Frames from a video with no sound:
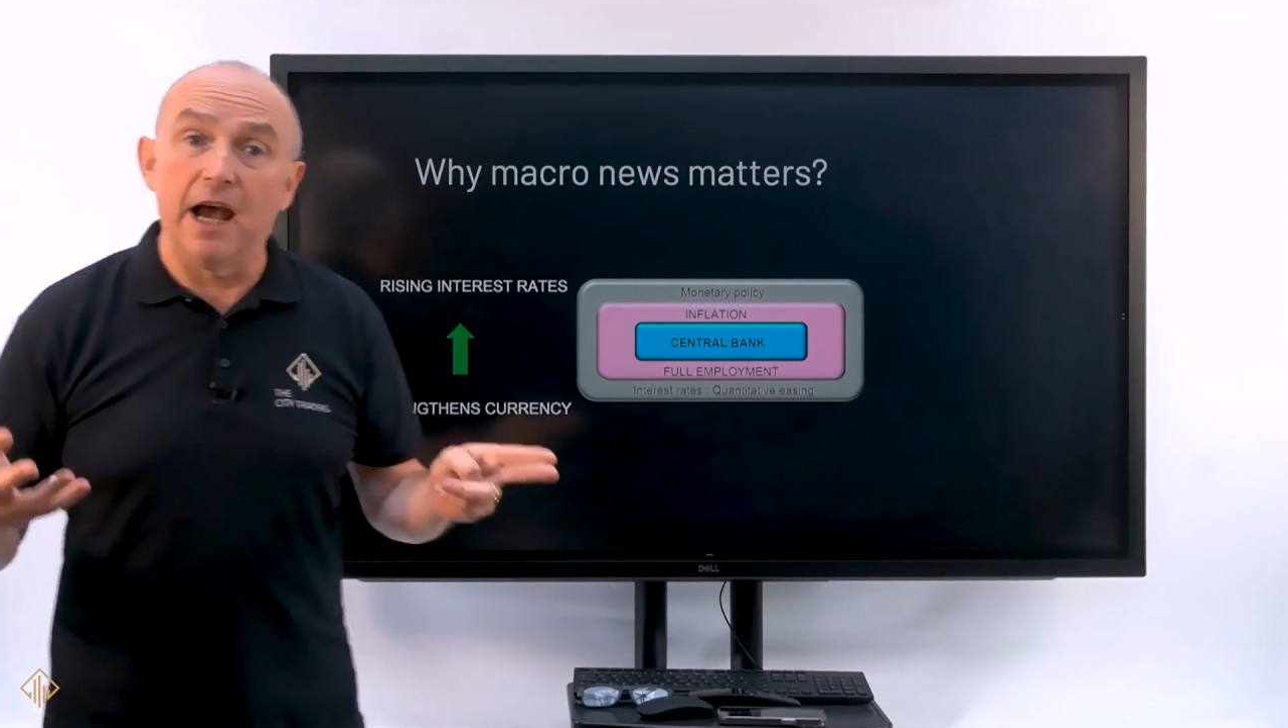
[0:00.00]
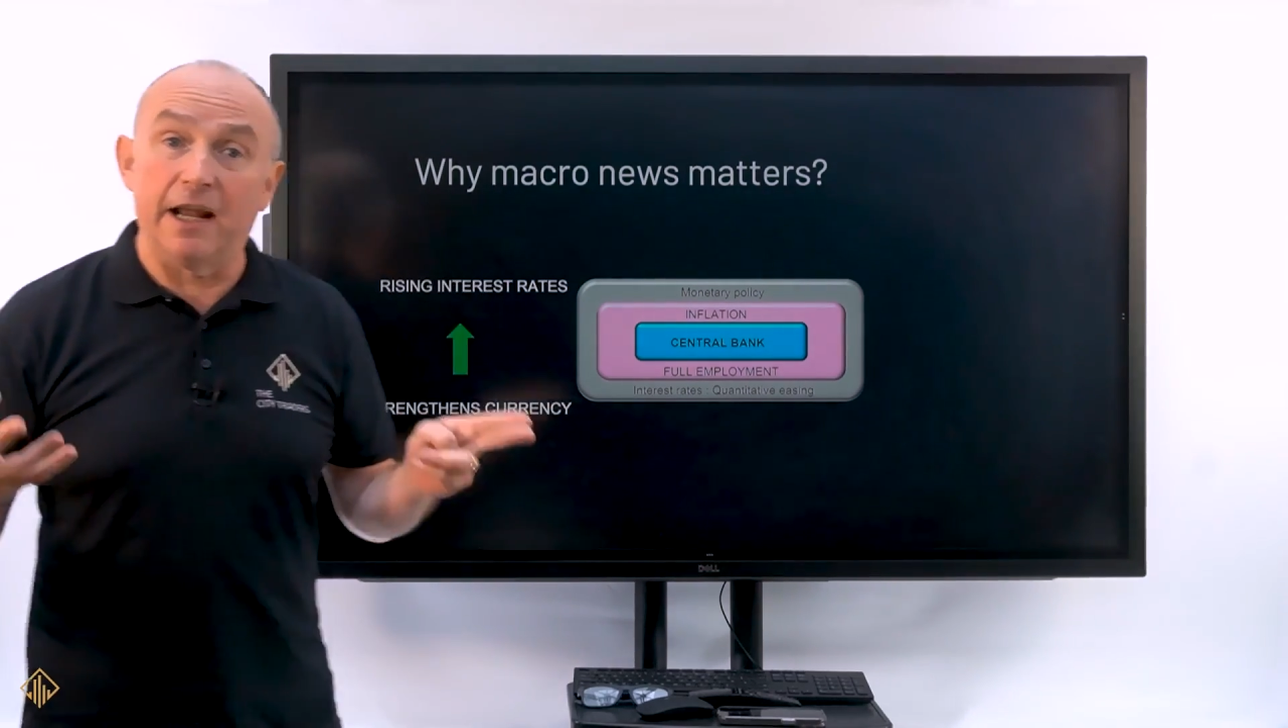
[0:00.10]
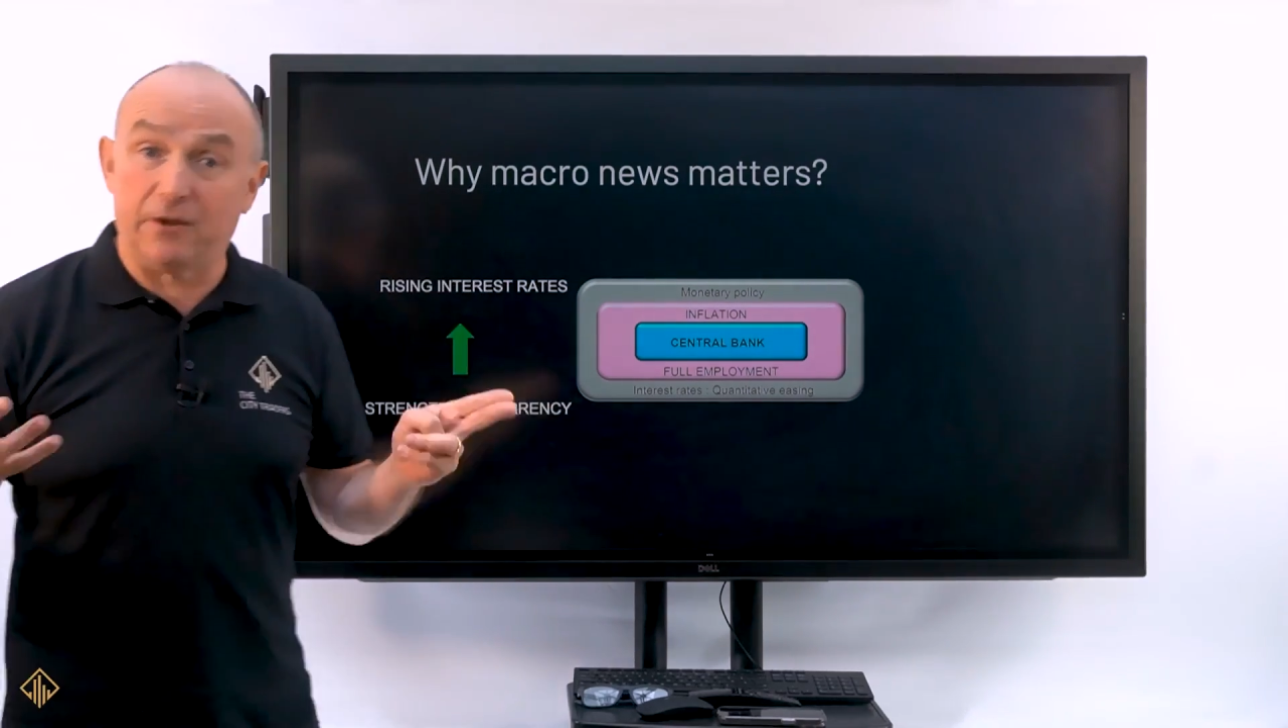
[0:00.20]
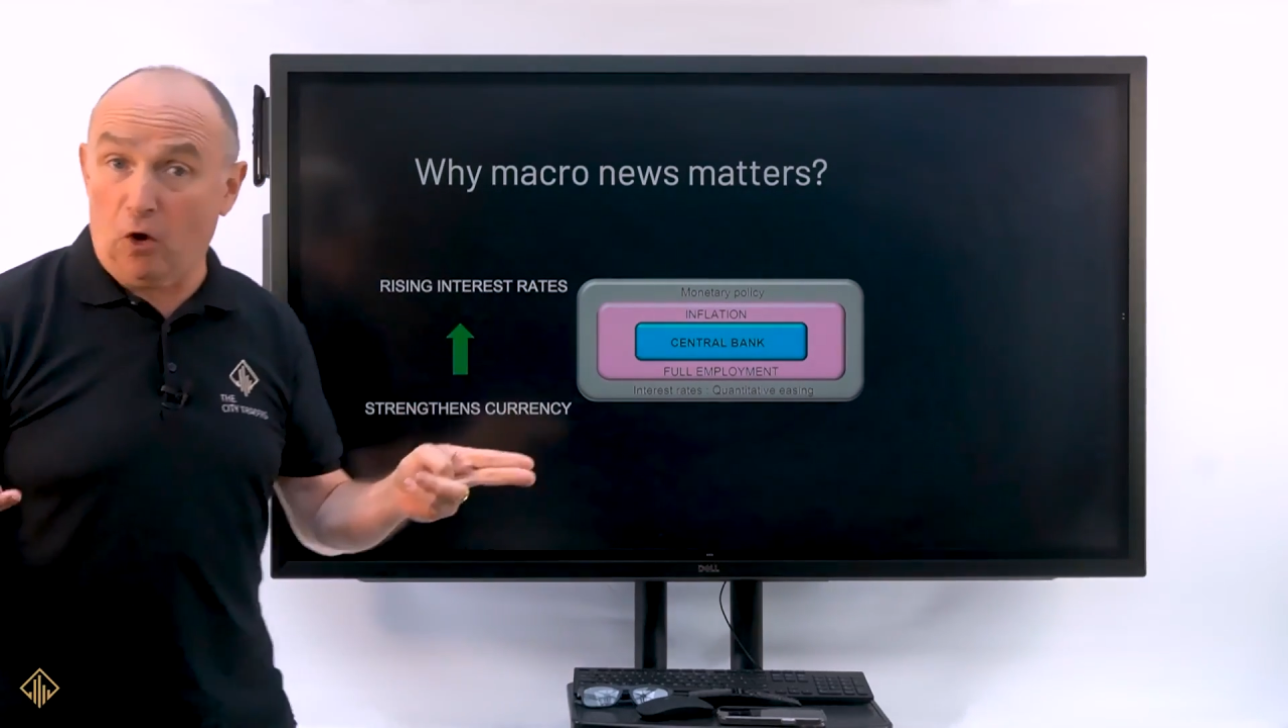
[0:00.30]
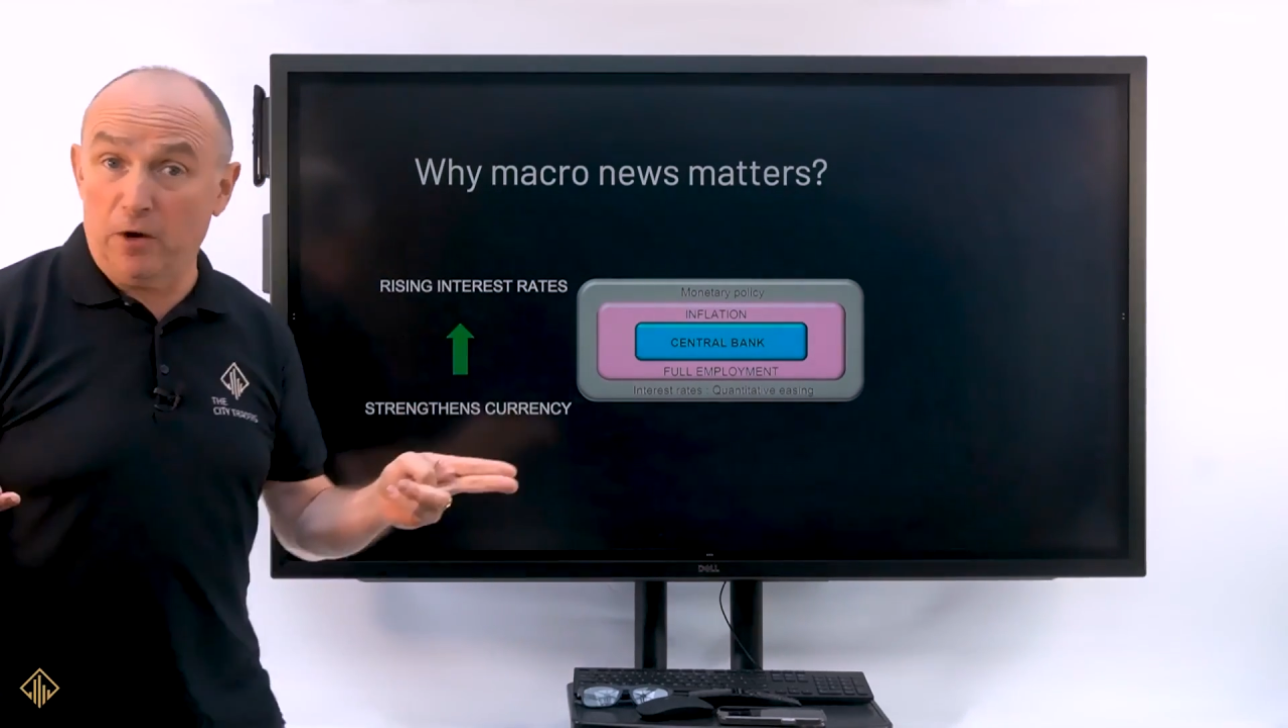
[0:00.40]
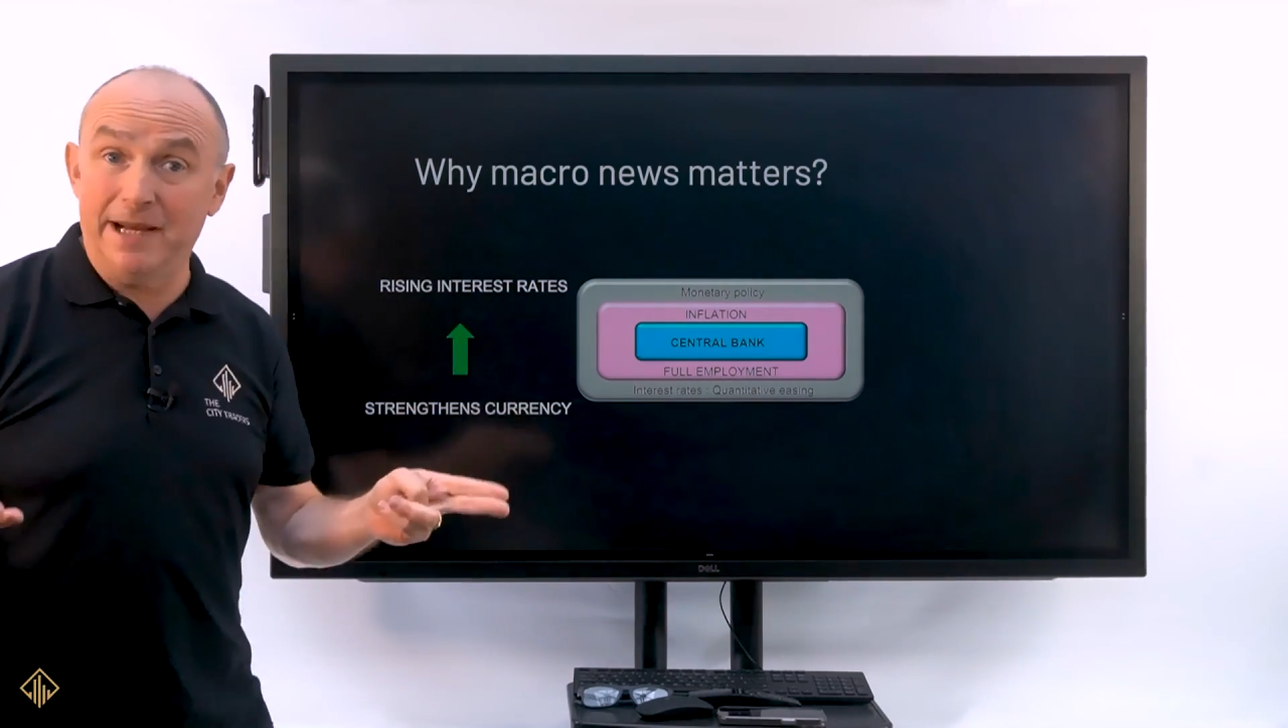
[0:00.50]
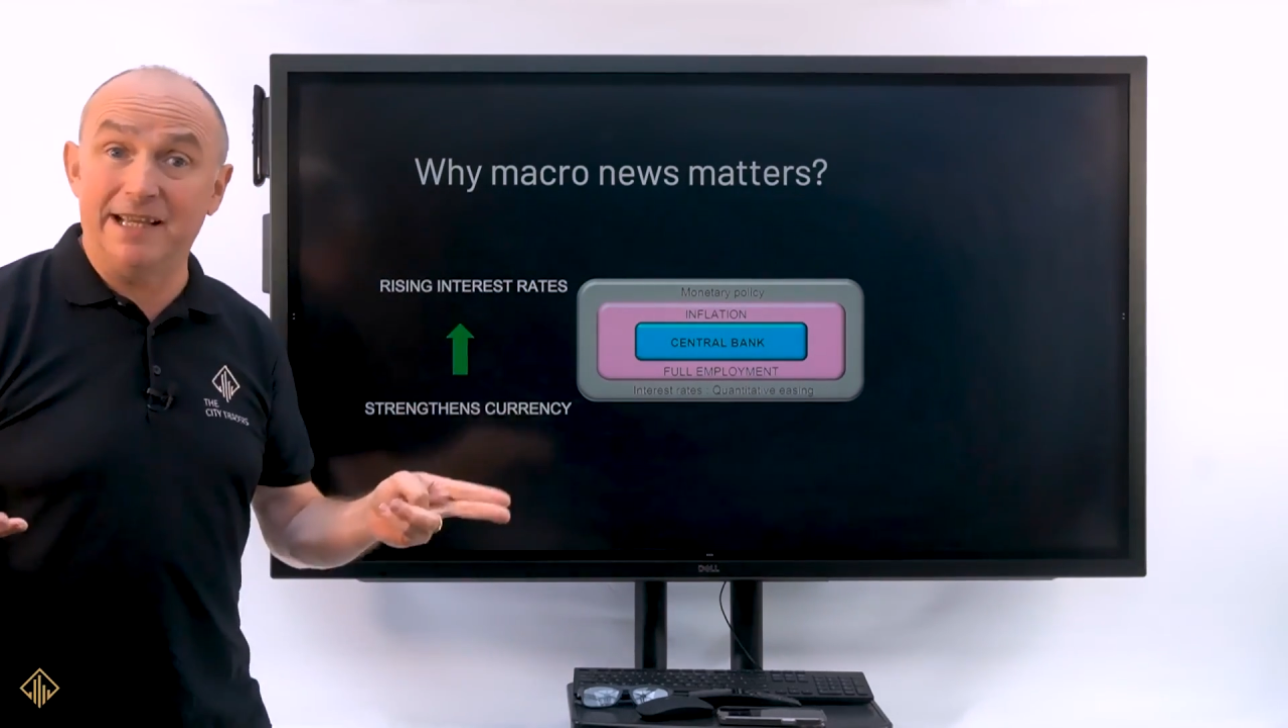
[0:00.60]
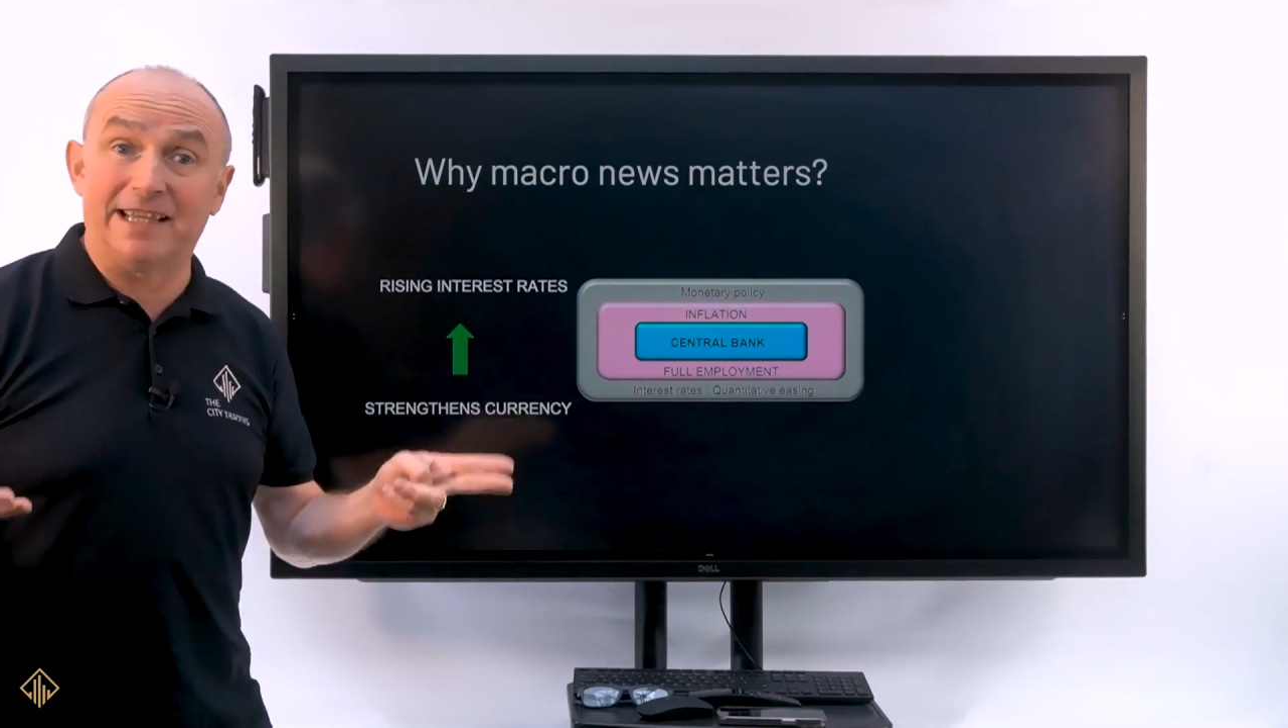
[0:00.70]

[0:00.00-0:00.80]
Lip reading: an economy